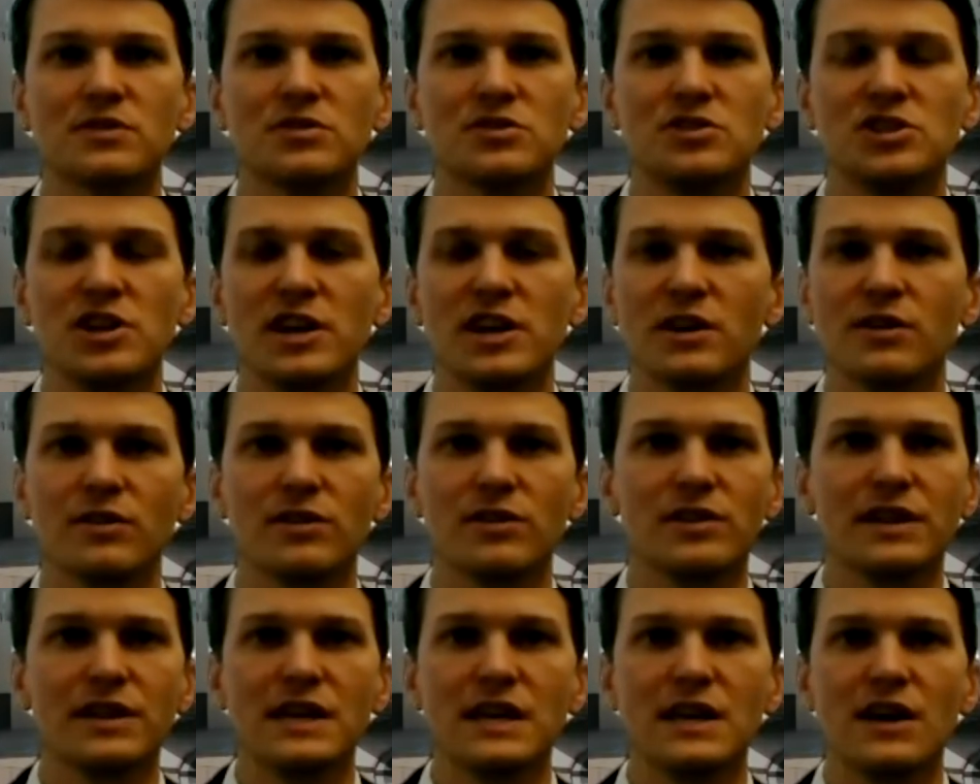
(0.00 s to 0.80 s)

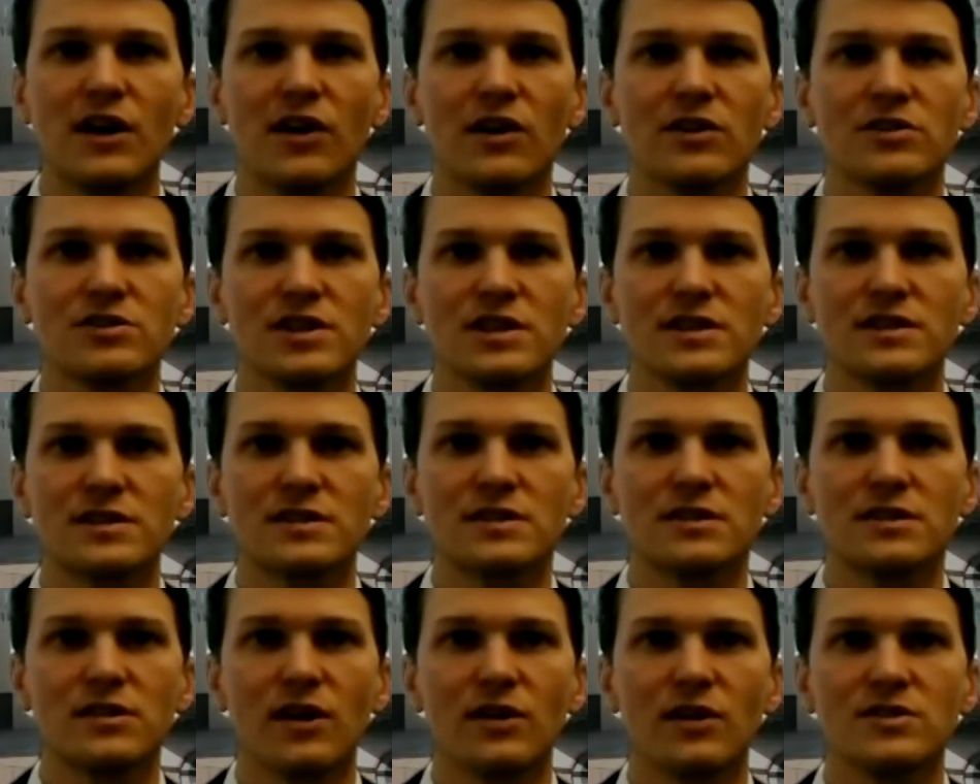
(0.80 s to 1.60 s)
generally are
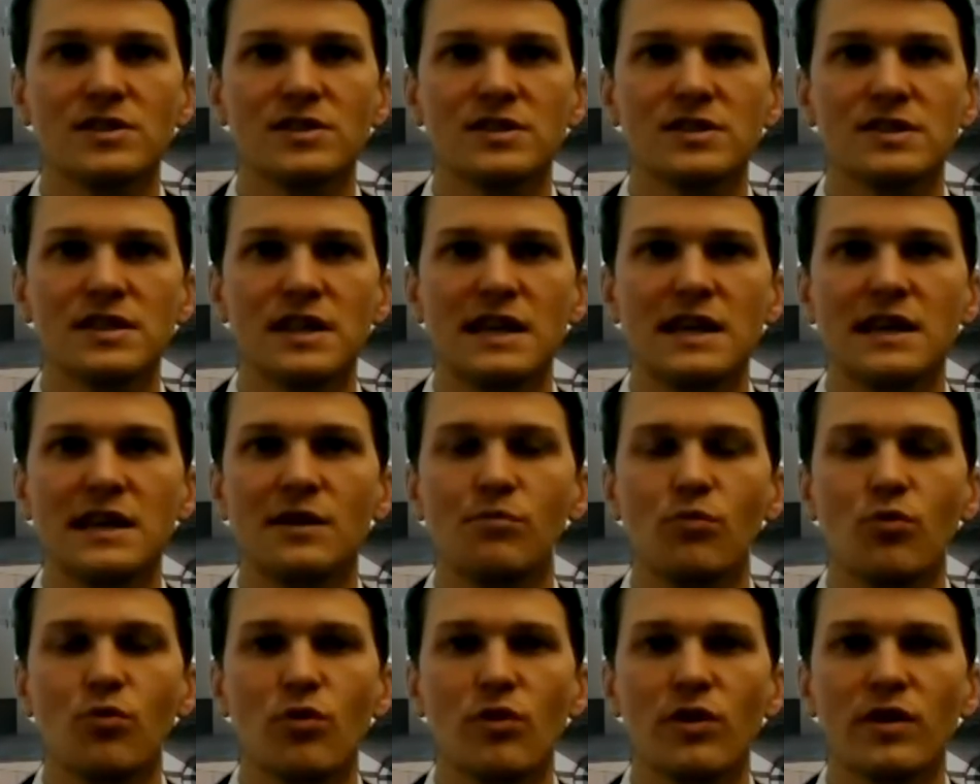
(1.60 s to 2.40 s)
just in a
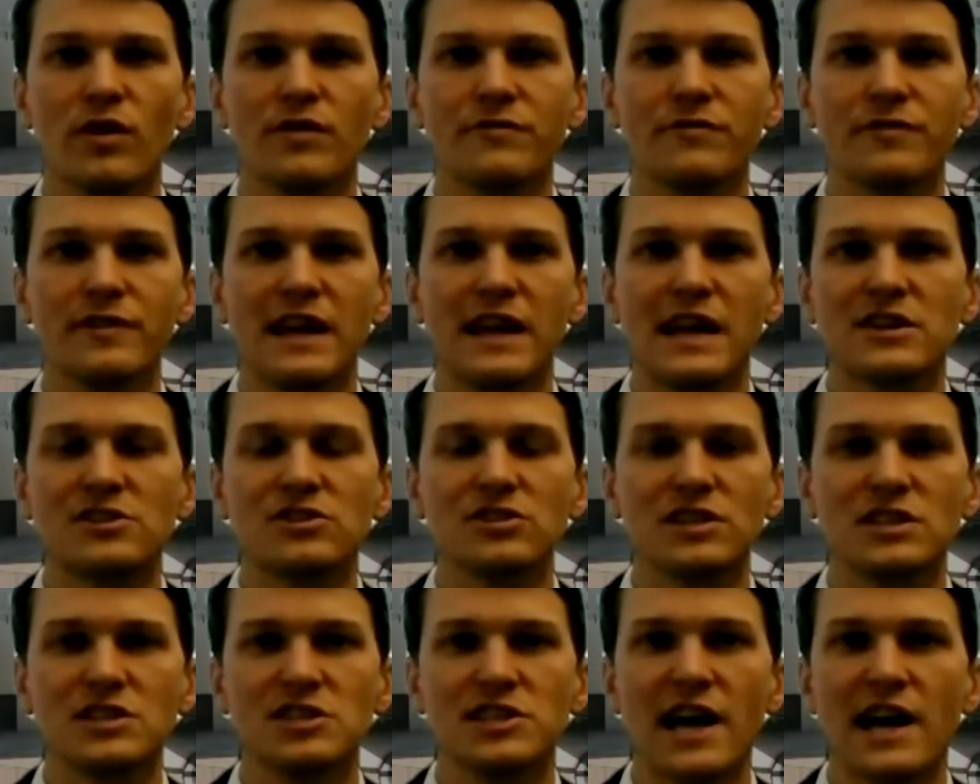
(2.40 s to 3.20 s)
more
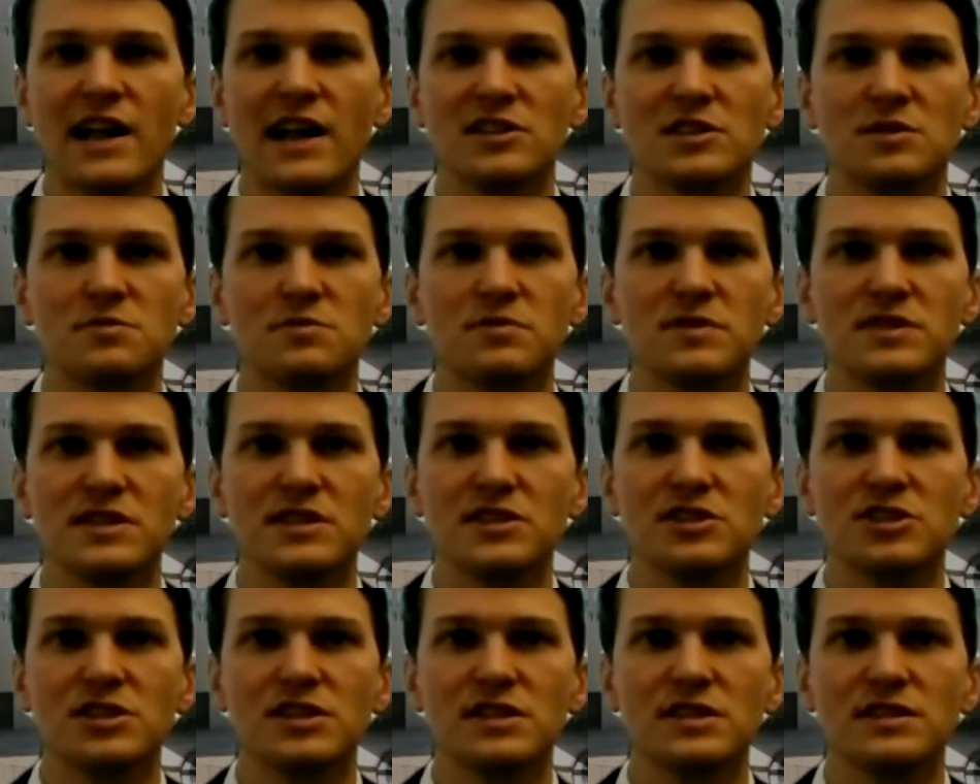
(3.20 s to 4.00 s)
financially challenged
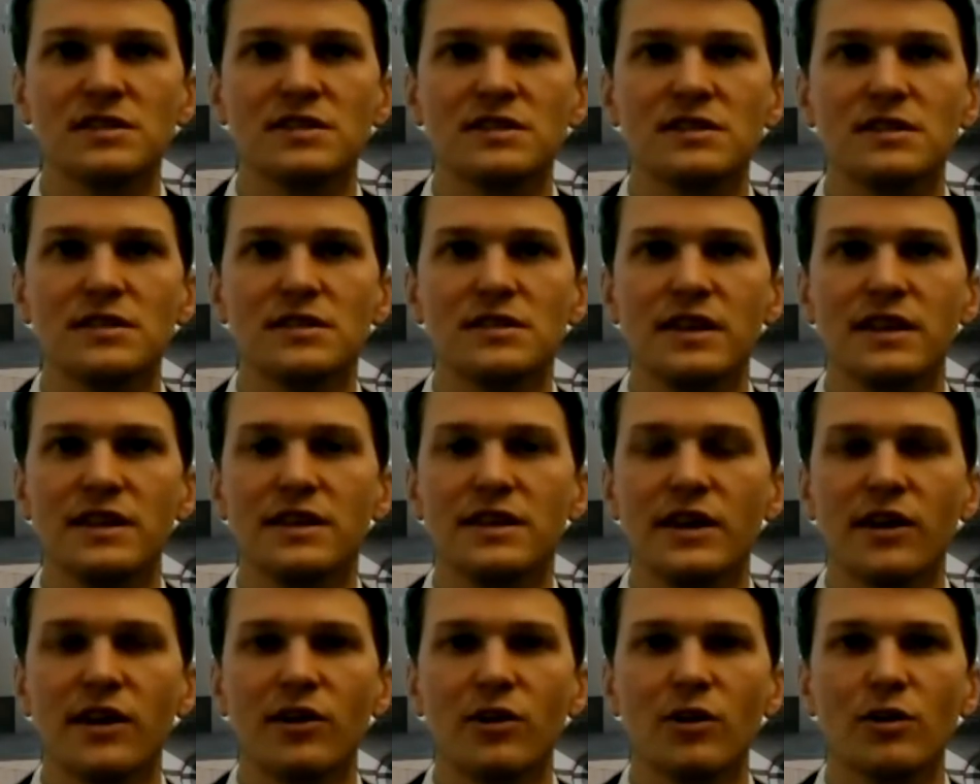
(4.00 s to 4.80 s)
position than
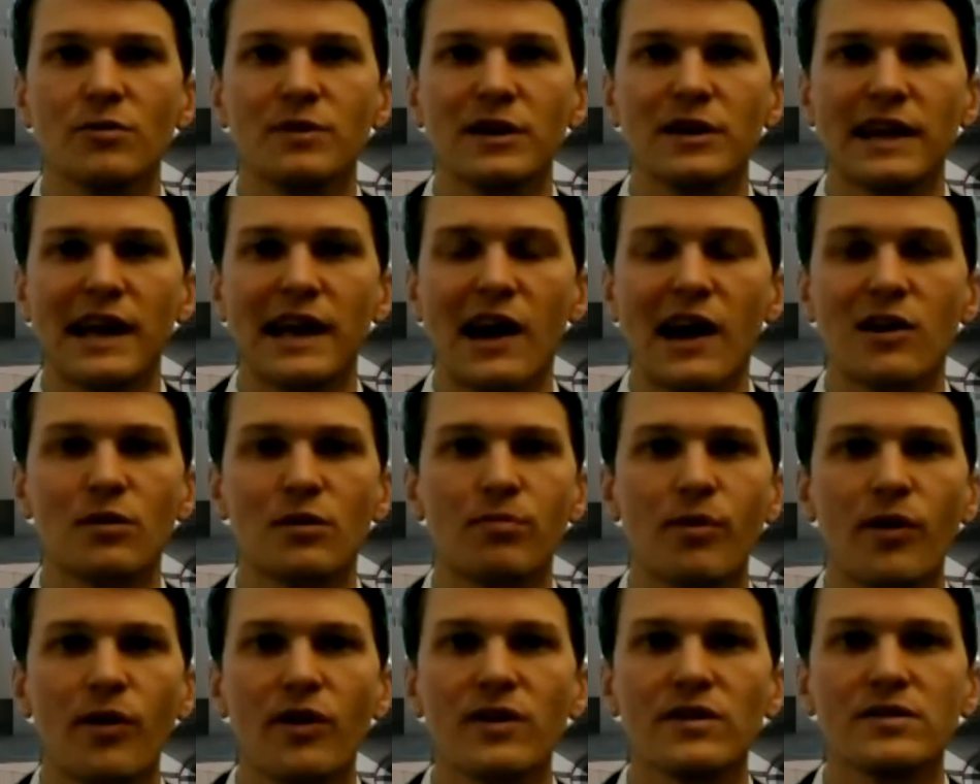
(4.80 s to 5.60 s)
their urban
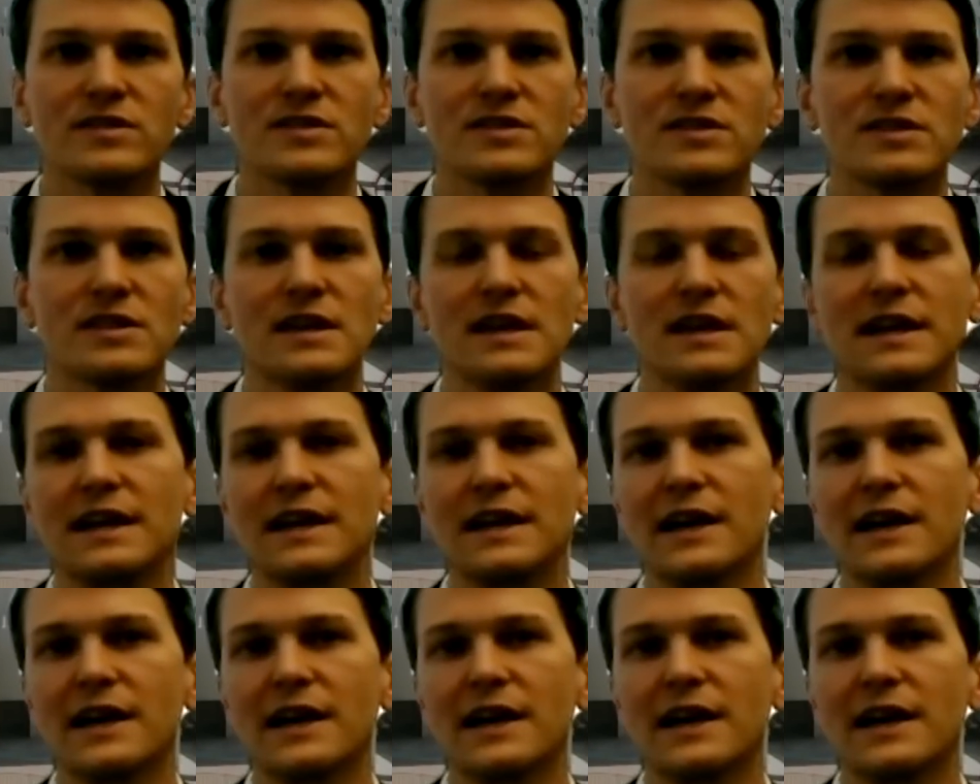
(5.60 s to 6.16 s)
counterparts.